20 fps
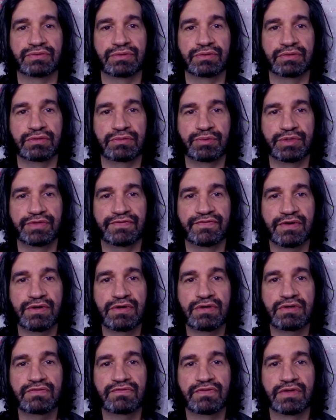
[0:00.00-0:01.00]

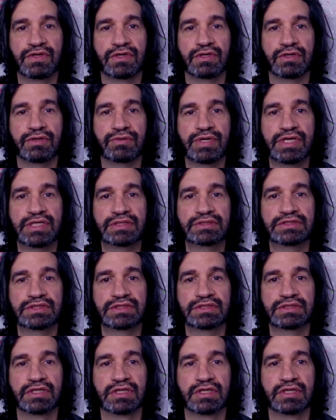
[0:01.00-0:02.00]
revolve around
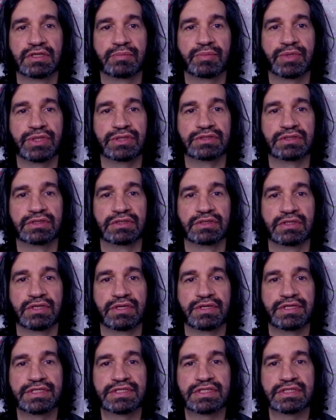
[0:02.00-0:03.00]
it, but
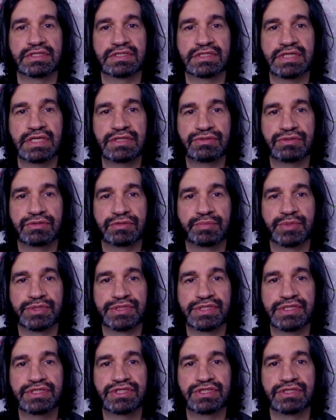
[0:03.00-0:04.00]
this central
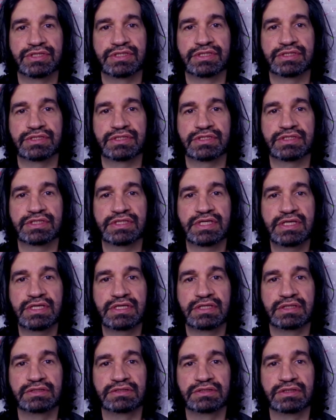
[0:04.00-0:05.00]
position is
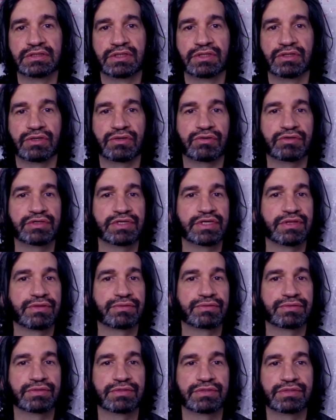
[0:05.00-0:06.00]
sustained only
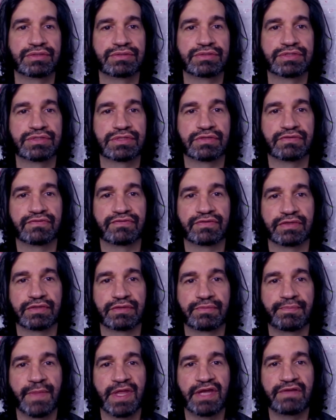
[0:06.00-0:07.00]
through the use of
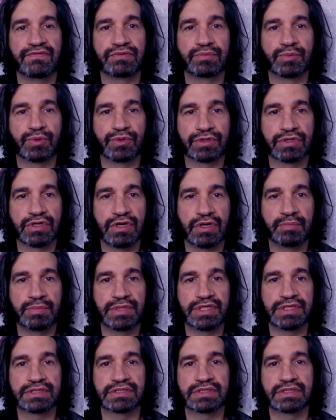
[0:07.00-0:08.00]
ever more
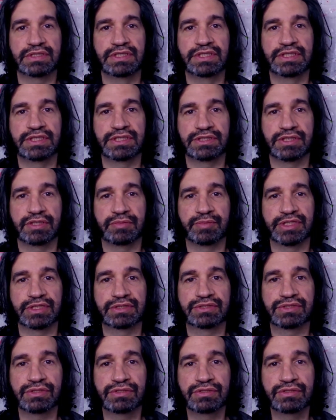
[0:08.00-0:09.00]
complex economic
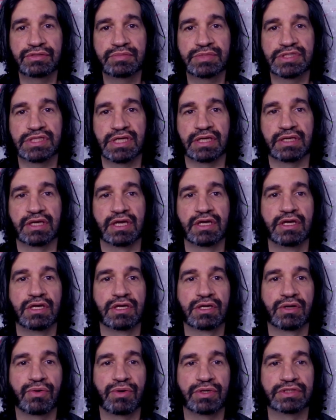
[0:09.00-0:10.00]
terms like
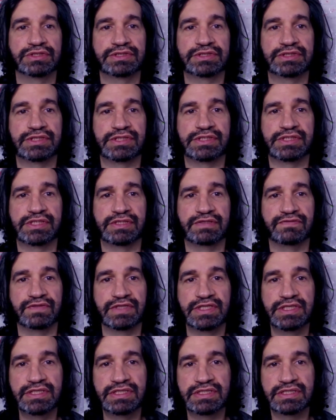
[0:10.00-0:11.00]
quantitative
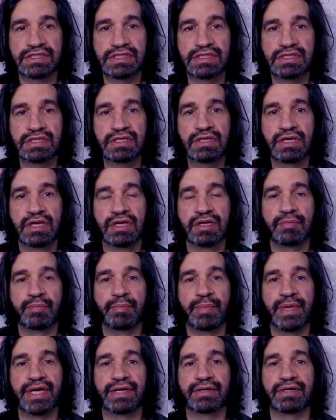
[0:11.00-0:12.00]
easing,
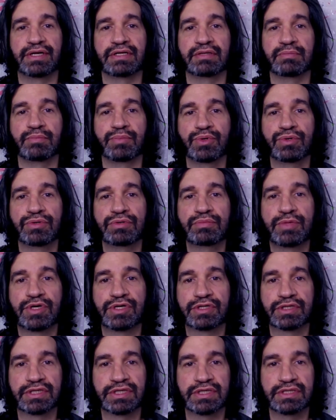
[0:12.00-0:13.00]
bear and bull
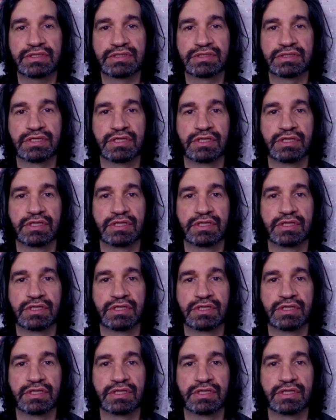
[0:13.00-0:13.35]
markets,